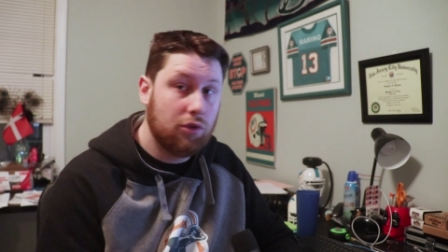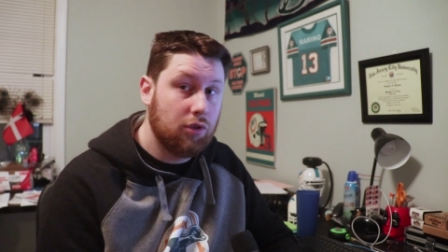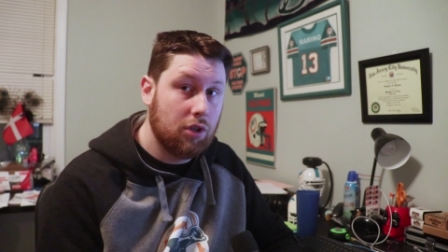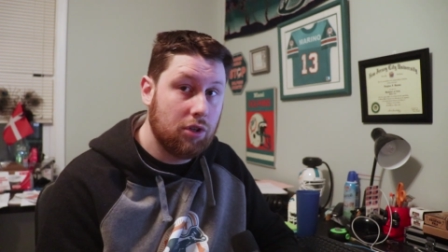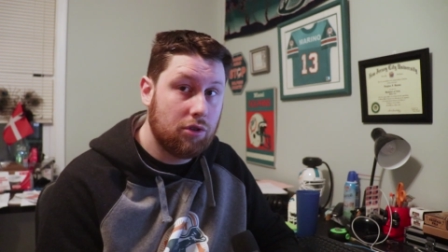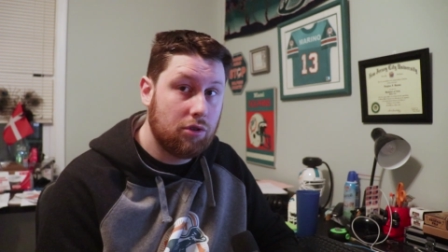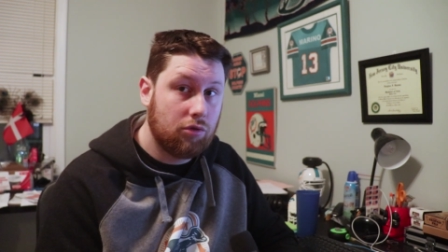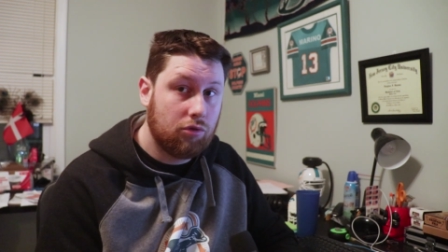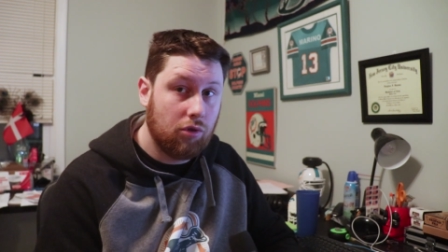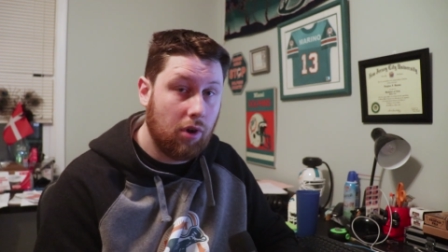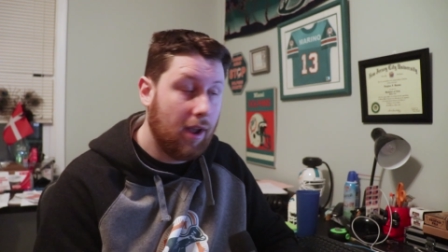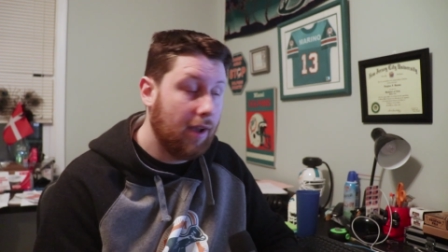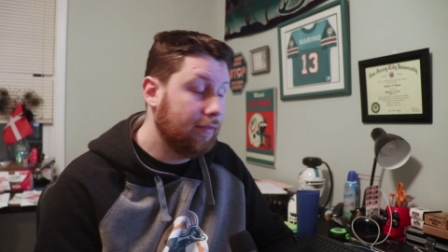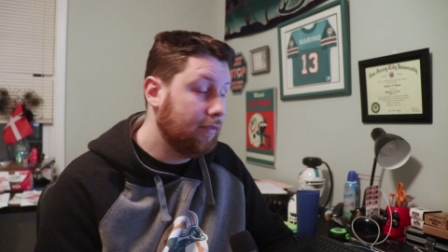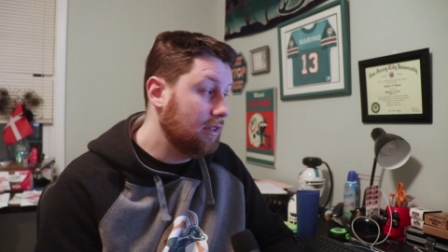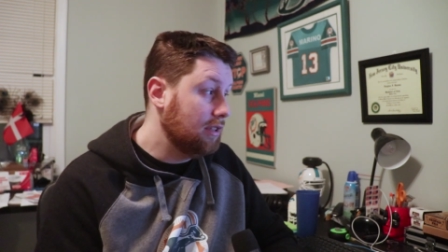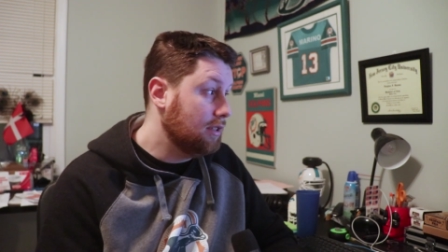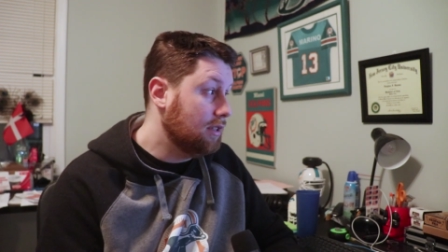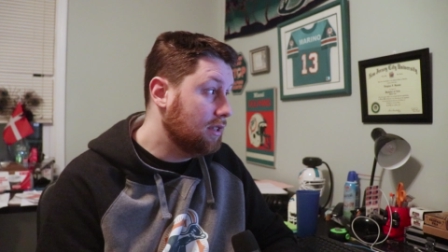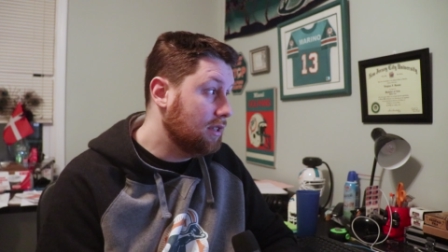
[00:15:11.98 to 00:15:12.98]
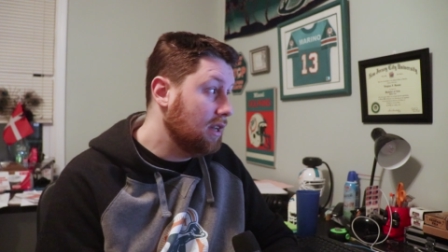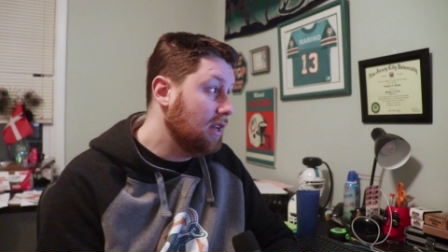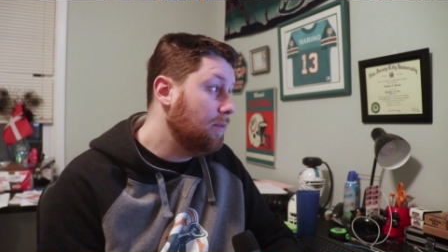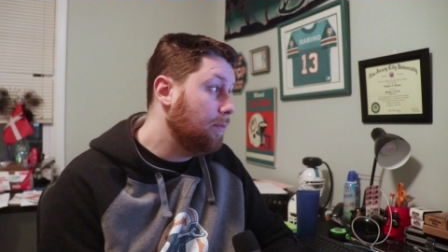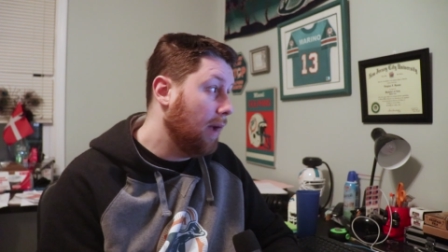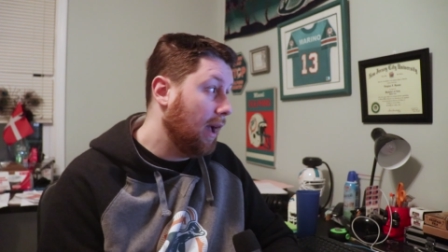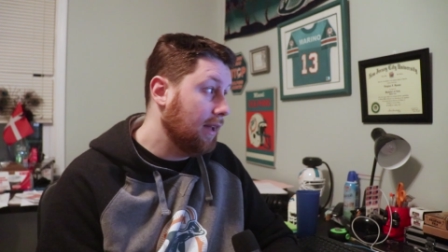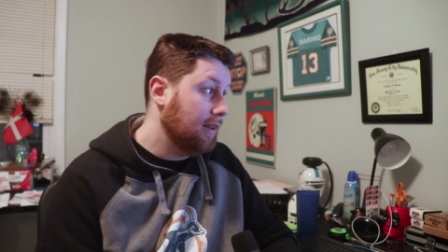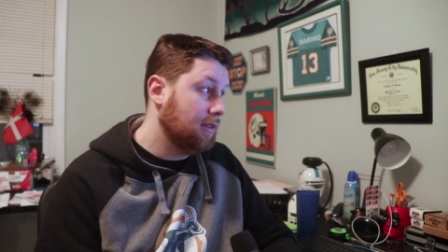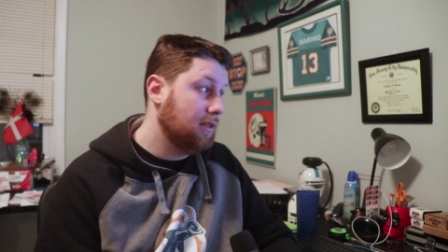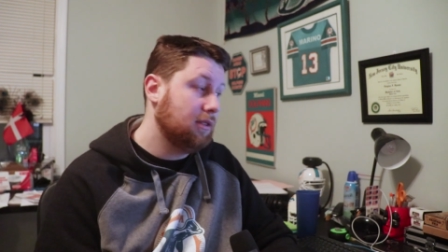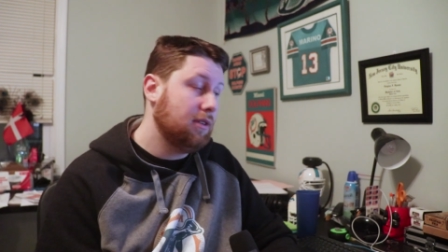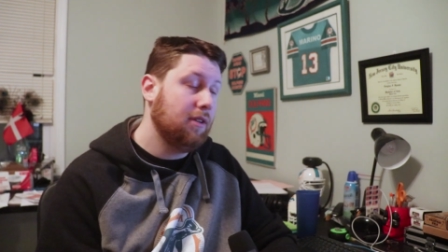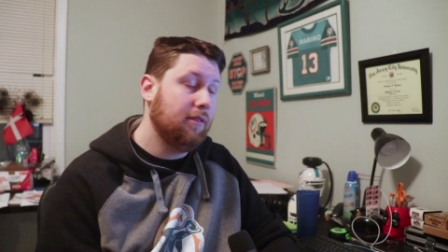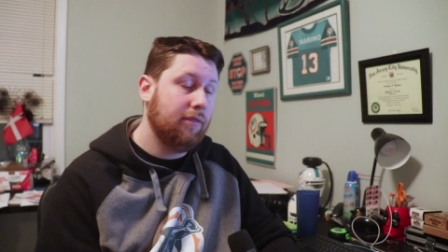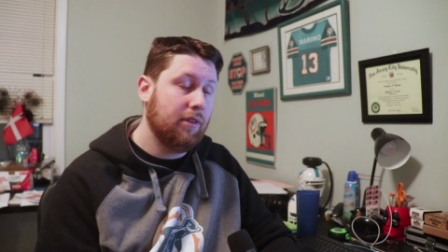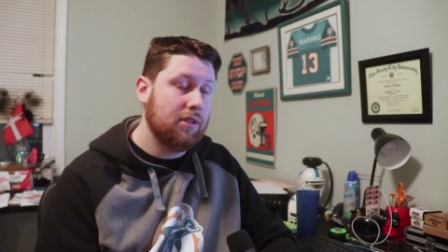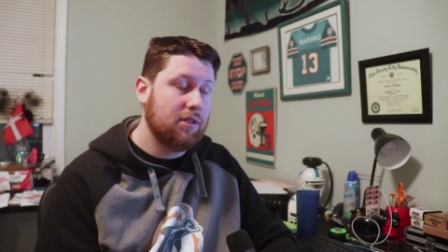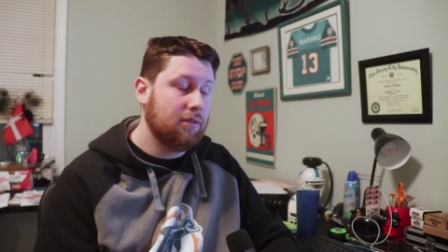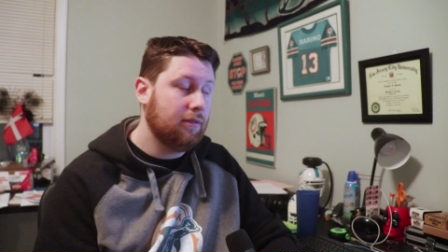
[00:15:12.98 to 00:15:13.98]
this draft is deep at
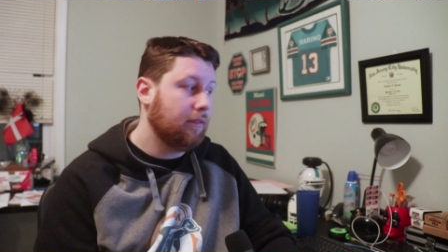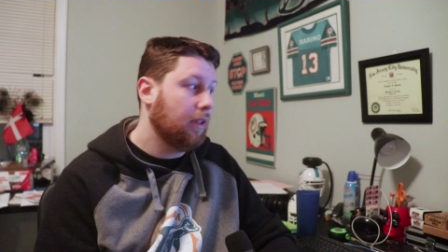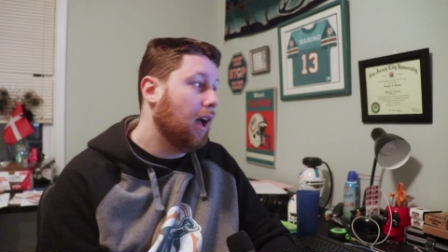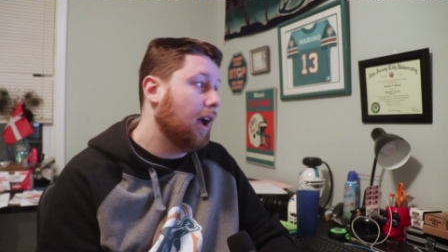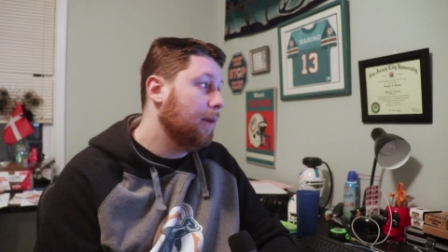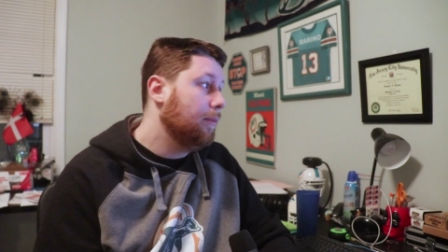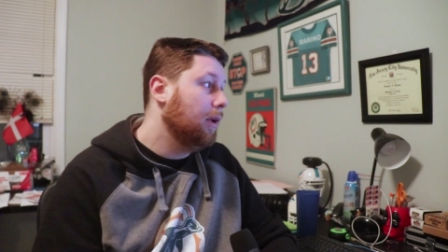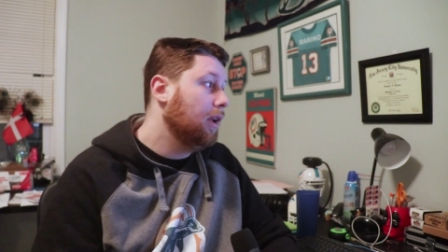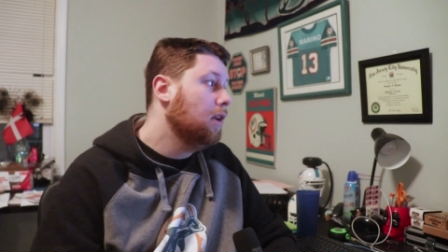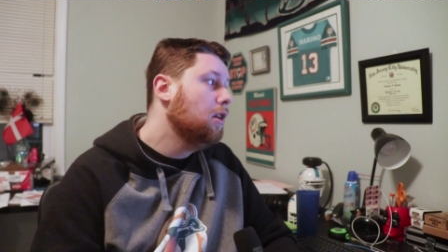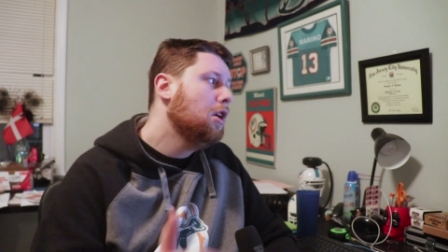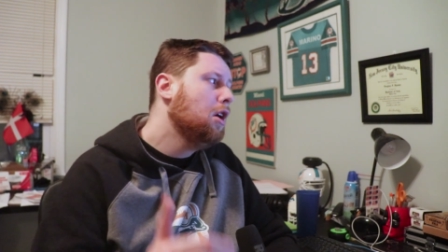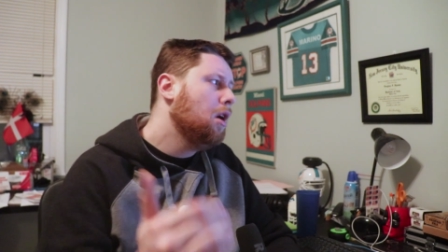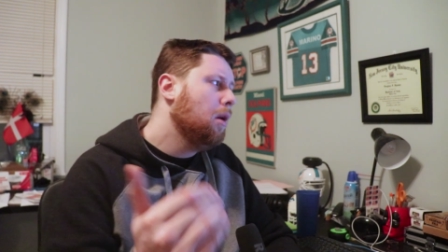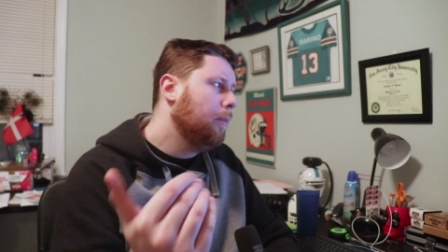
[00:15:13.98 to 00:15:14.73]
defensive linemen,